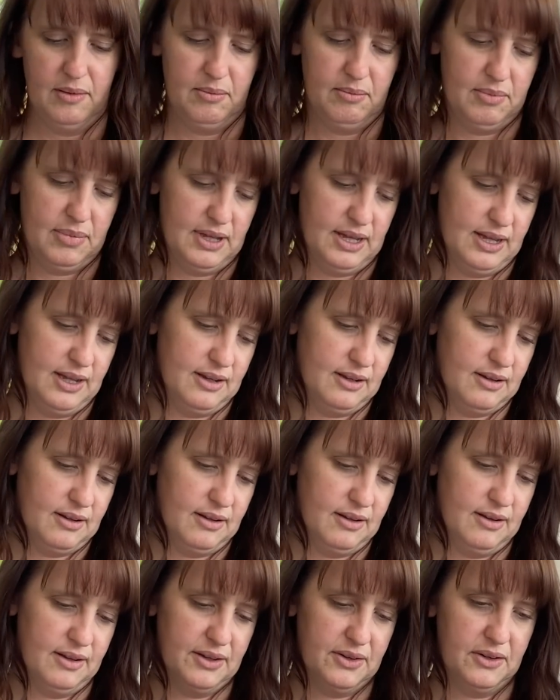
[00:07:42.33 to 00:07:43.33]
But
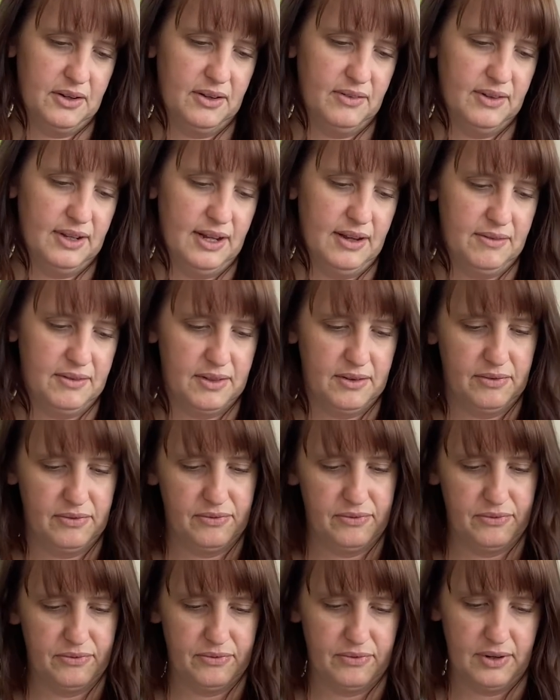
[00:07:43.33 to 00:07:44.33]
I don't even have the
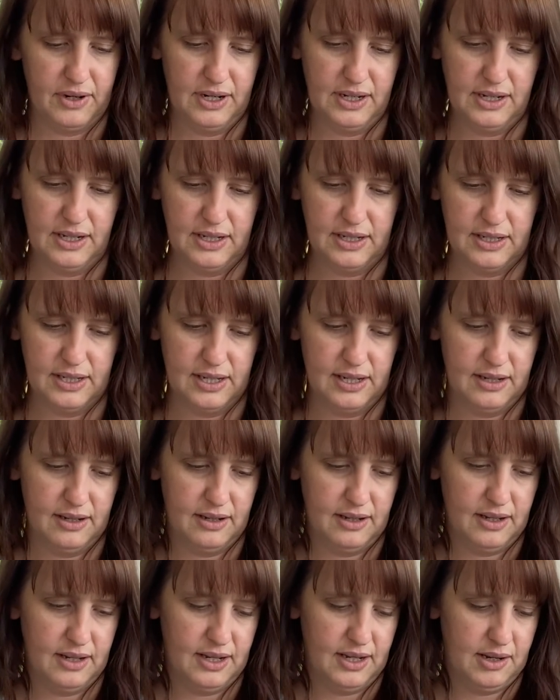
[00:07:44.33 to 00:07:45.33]
front
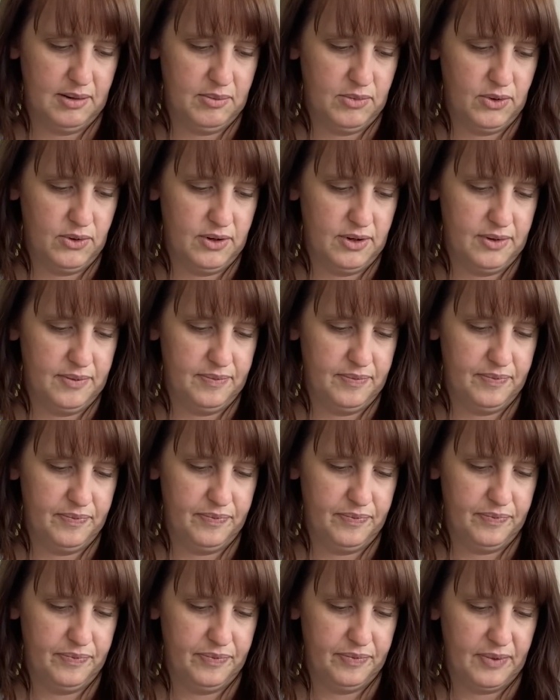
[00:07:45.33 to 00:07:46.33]
anymore.
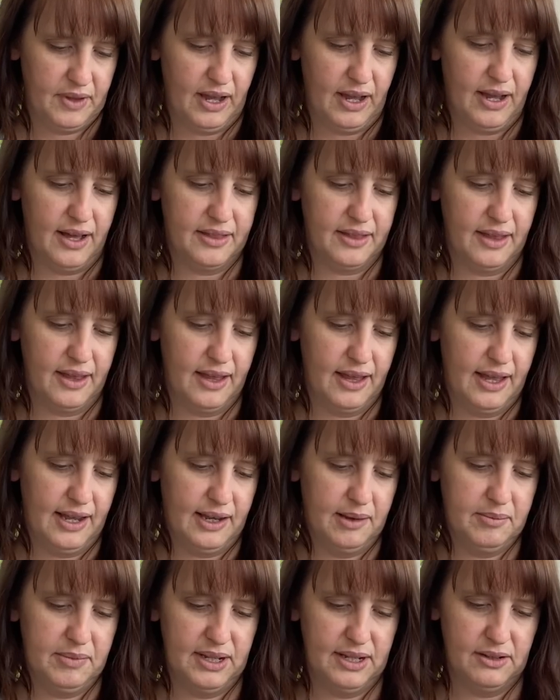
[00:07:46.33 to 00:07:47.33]
The
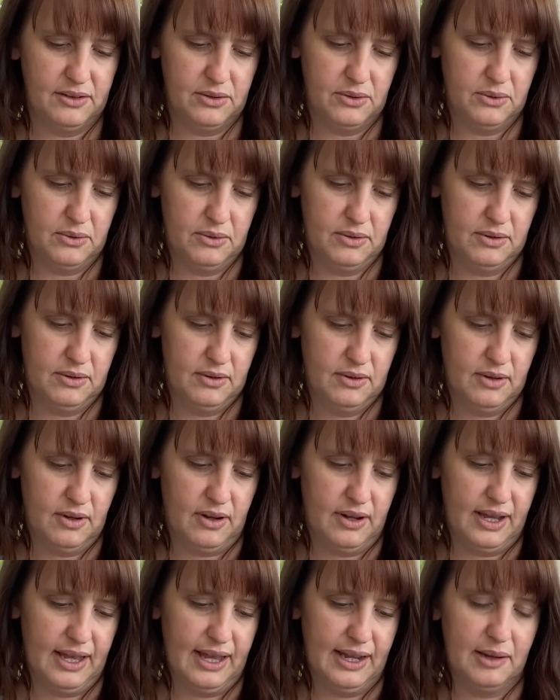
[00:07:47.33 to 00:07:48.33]

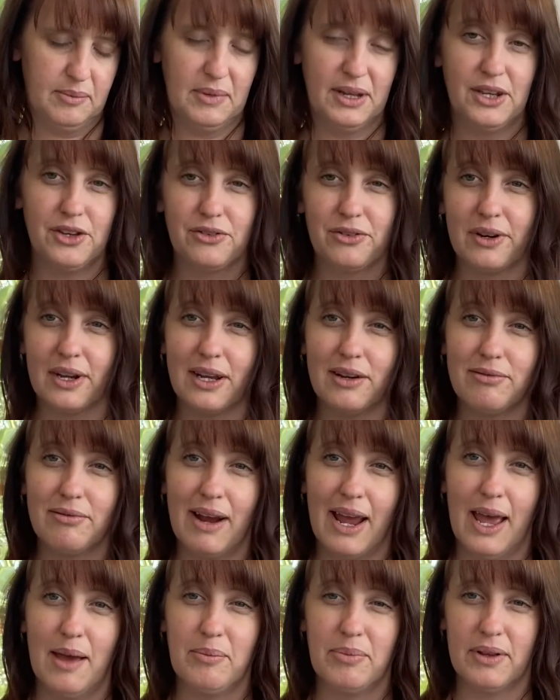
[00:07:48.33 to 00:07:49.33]
elementary
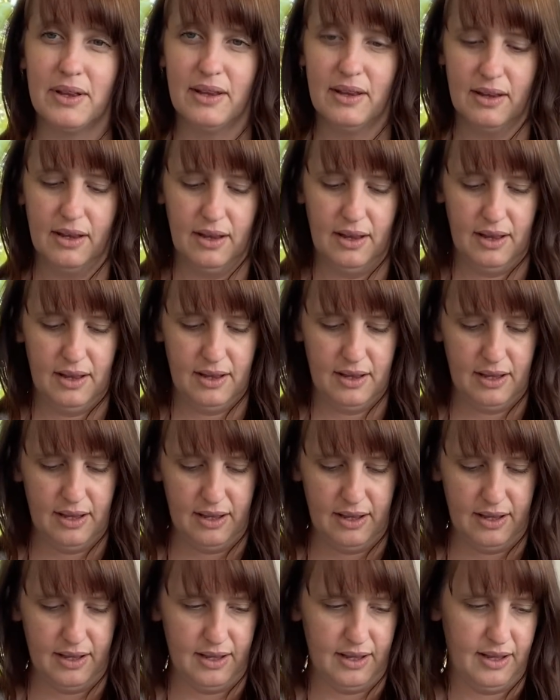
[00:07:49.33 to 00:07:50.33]
wrap.
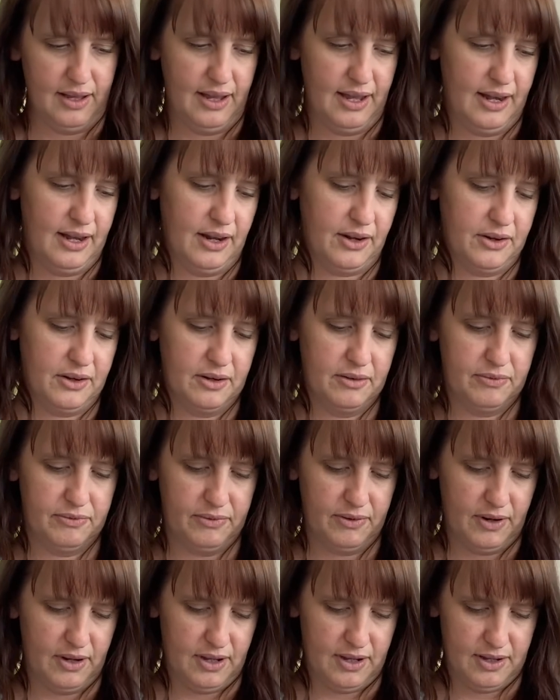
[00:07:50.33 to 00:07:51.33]
And I got it
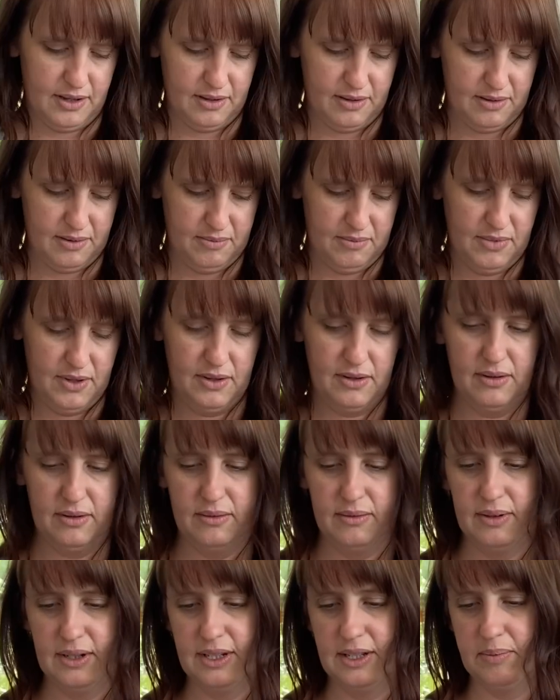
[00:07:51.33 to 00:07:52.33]
from,
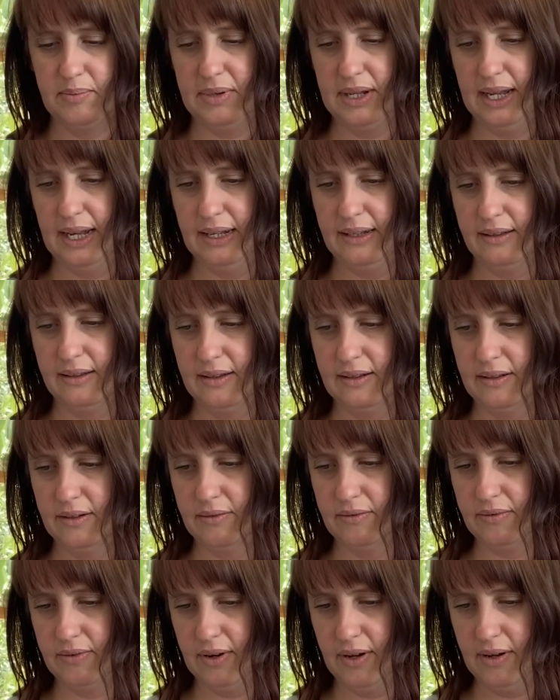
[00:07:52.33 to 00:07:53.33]
which place is
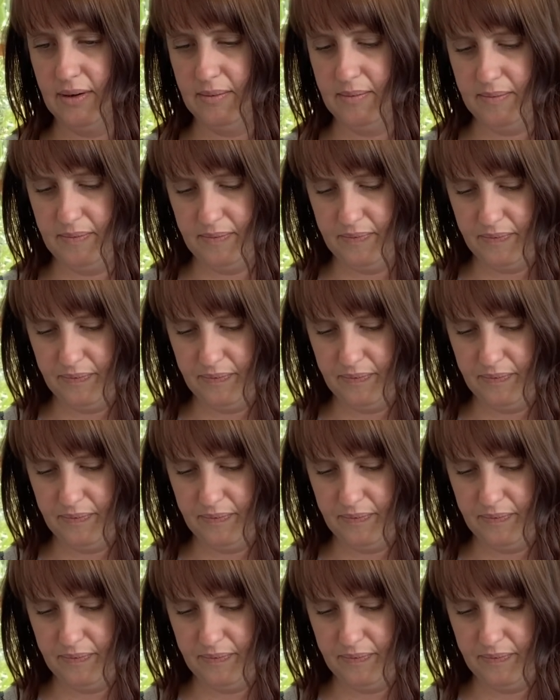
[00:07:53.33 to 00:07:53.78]
it from?